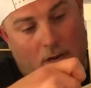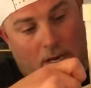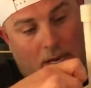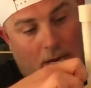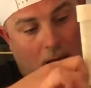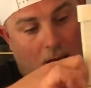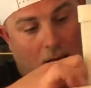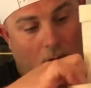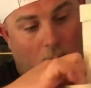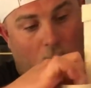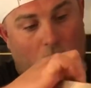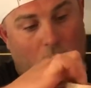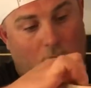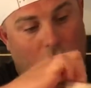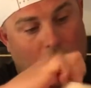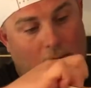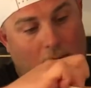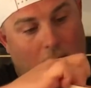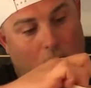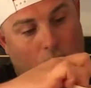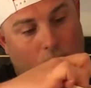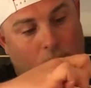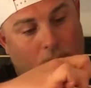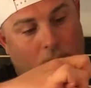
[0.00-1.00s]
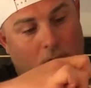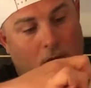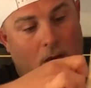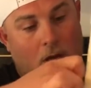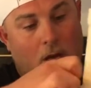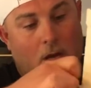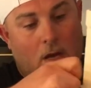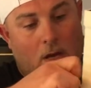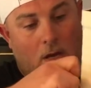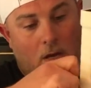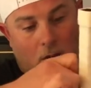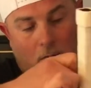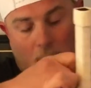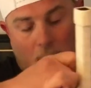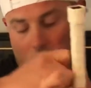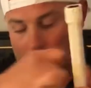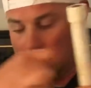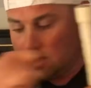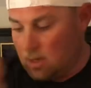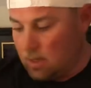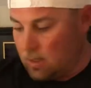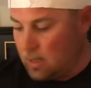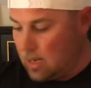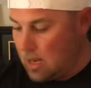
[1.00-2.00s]
he really helped
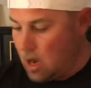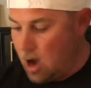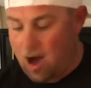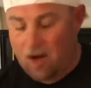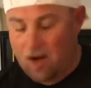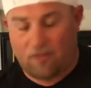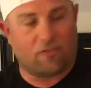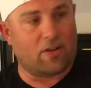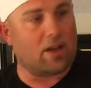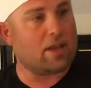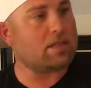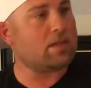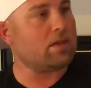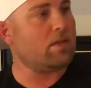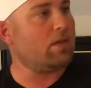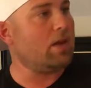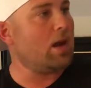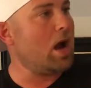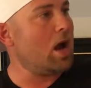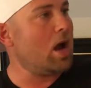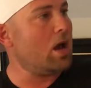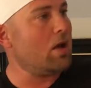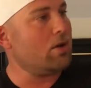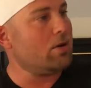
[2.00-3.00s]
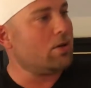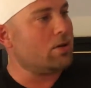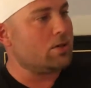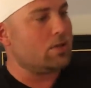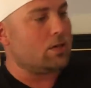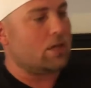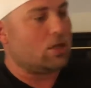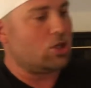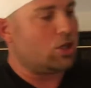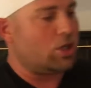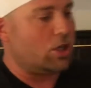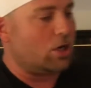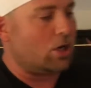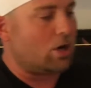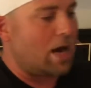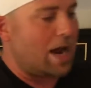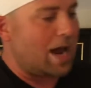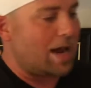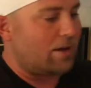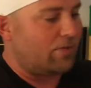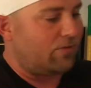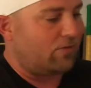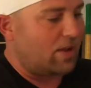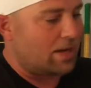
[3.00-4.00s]
the offense of the Islanders this year.
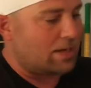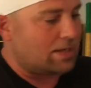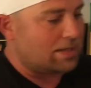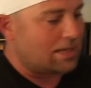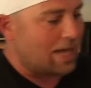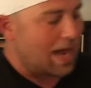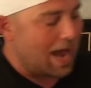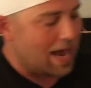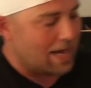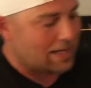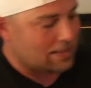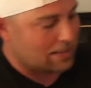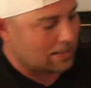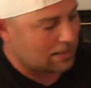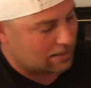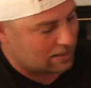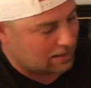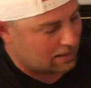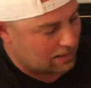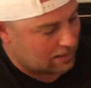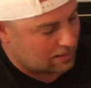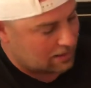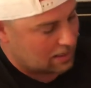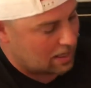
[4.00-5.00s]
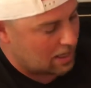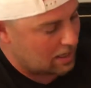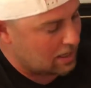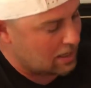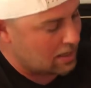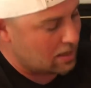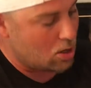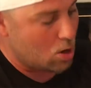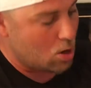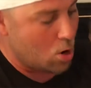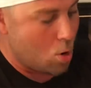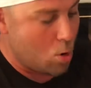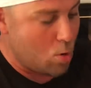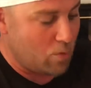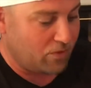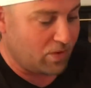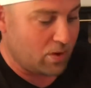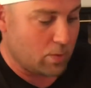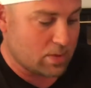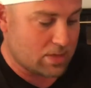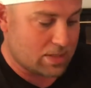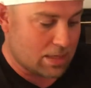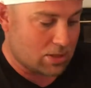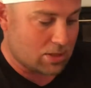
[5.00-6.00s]
Had a fantastic season. I didn't know if he
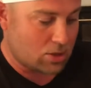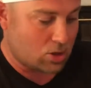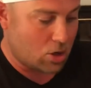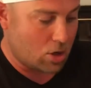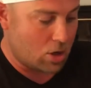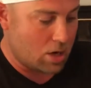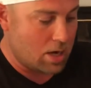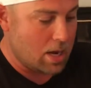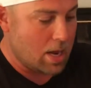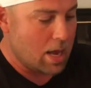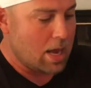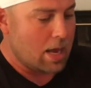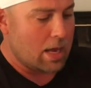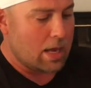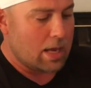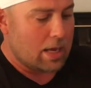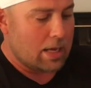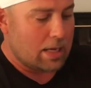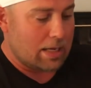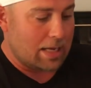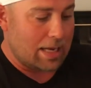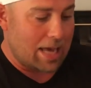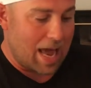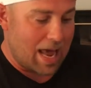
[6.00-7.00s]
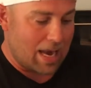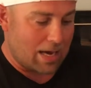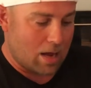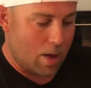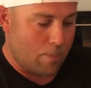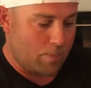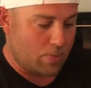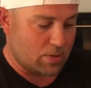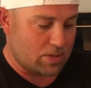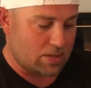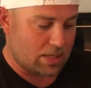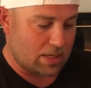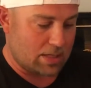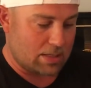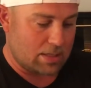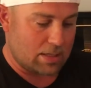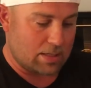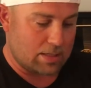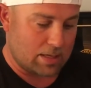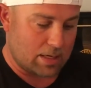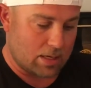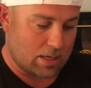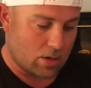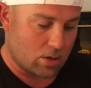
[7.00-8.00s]
was this good. He had a couple
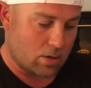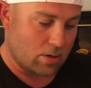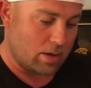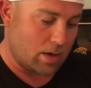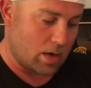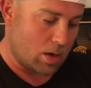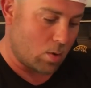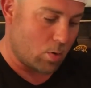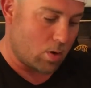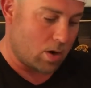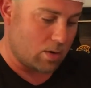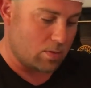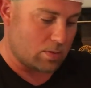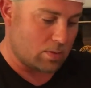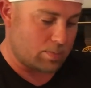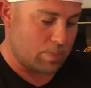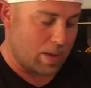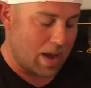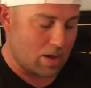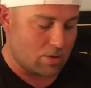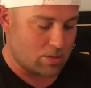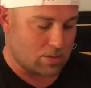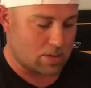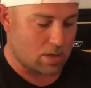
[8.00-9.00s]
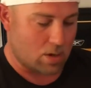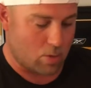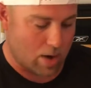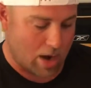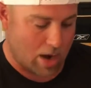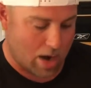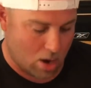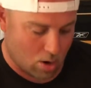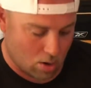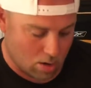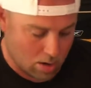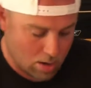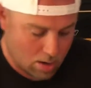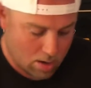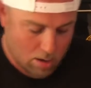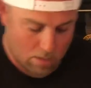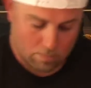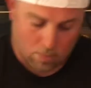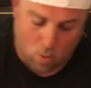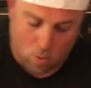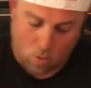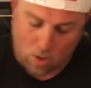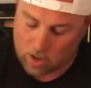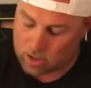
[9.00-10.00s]
seasons here and there where he was bouncing around,
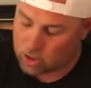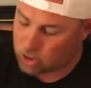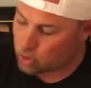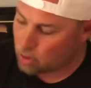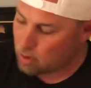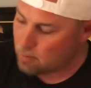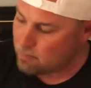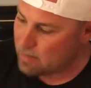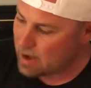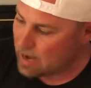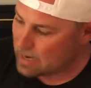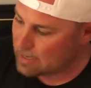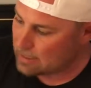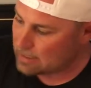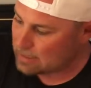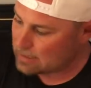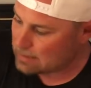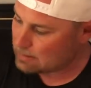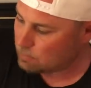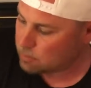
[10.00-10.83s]
but what a tremendous